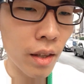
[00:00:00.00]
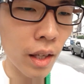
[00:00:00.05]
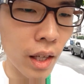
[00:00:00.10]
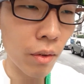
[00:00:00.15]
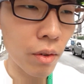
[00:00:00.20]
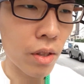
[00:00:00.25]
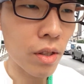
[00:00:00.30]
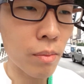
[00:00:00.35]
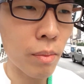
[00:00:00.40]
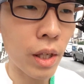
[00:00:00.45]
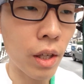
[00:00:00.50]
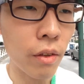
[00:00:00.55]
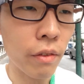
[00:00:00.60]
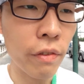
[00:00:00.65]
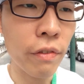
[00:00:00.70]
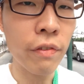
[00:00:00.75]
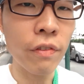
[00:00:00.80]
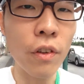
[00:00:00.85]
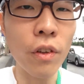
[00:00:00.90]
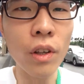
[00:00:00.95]
That was
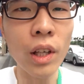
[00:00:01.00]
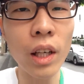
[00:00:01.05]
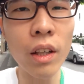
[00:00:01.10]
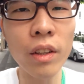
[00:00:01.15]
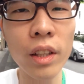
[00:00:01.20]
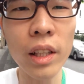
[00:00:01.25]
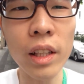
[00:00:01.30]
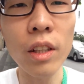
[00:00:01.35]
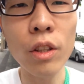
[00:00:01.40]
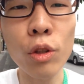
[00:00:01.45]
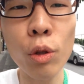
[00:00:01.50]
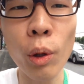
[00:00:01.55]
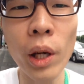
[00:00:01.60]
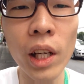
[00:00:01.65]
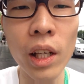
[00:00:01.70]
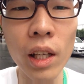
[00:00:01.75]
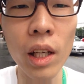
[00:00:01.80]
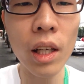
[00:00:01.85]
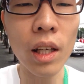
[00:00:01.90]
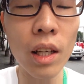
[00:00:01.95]
about
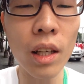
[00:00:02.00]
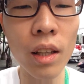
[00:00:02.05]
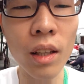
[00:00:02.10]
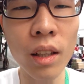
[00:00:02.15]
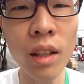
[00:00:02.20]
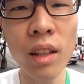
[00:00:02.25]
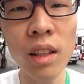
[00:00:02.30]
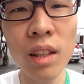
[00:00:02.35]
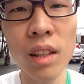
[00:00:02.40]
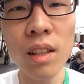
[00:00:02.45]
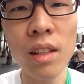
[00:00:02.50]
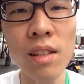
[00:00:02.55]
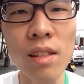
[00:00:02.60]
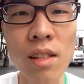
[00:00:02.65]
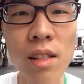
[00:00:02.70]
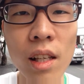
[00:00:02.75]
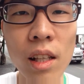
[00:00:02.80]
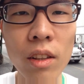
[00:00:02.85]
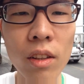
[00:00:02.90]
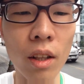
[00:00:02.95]
420
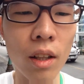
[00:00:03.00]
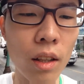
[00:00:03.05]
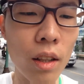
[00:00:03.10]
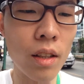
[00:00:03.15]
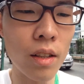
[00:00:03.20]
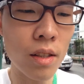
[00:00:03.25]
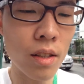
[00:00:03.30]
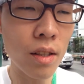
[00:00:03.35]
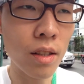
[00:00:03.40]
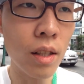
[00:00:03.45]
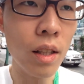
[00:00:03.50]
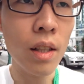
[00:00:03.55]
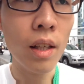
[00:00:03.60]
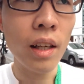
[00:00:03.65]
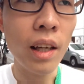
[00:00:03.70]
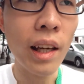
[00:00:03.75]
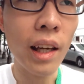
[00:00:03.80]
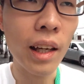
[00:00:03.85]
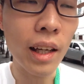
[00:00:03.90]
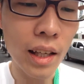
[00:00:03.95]
Sing dollars,
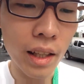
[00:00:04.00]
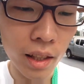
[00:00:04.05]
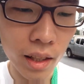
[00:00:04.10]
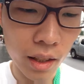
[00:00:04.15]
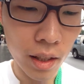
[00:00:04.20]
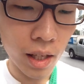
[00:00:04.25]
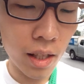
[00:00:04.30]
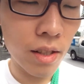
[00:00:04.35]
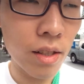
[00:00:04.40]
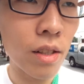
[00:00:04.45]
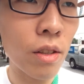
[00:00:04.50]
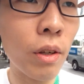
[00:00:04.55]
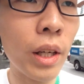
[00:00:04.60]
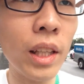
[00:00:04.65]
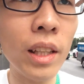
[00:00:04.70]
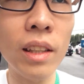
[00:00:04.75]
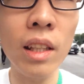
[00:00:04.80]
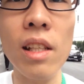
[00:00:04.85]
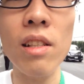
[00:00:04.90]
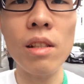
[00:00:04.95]
and I think that's
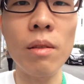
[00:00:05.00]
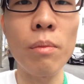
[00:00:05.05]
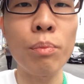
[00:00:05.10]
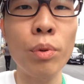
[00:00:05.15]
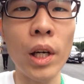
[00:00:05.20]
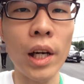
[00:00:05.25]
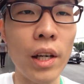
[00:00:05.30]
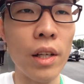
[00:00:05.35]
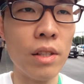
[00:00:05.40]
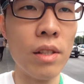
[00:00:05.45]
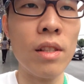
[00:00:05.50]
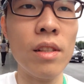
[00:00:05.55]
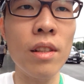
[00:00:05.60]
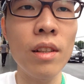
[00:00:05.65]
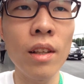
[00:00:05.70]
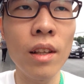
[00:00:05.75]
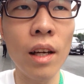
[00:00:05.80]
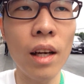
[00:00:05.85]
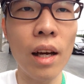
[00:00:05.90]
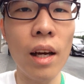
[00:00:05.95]
quite a decent price
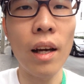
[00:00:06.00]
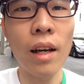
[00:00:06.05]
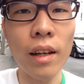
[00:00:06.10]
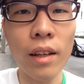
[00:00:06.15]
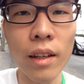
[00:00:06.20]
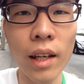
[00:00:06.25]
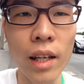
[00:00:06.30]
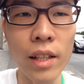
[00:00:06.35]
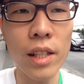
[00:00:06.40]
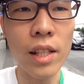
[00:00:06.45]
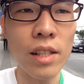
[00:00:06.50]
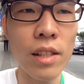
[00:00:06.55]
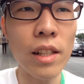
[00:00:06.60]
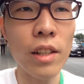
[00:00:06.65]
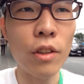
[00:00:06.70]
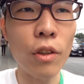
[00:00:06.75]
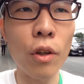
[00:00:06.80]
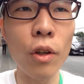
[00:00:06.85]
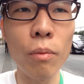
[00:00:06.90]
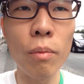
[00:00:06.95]
and I just
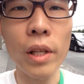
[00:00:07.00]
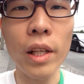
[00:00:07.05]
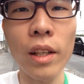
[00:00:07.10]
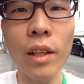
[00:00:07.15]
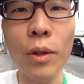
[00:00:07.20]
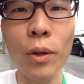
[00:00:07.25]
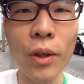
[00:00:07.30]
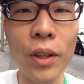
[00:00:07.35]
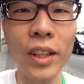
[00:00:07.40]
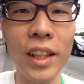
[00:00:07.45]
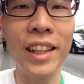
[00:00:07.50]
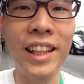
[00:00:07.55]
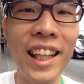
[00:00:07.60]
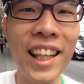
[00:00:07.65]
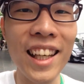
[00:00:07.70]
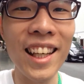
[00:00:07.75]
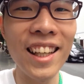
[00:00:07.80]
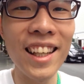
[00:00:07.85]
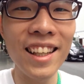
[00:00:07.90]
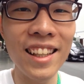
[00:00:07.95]
need to hope that the
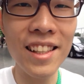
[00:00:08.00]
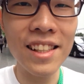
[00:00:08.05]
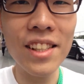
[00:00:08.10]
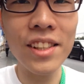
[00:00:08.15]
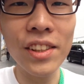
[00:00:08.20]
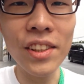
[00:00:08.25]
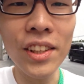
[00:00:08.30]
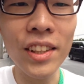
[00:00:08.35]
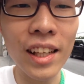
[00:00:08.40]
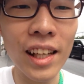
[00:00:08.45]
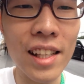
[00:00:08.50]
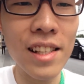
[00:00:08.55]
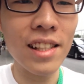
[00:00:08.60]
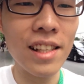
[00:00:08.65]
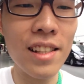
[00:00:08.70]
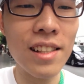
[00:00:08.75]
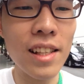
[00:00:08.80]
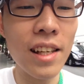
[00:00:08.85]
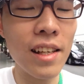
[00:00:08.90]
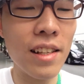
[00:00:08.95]
quality is good as
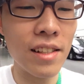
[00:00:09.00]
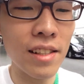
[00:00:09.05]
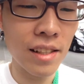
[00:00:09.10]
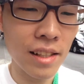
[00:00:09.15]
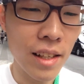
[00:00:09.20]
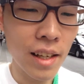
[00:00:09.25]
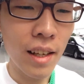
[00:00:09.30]
he says.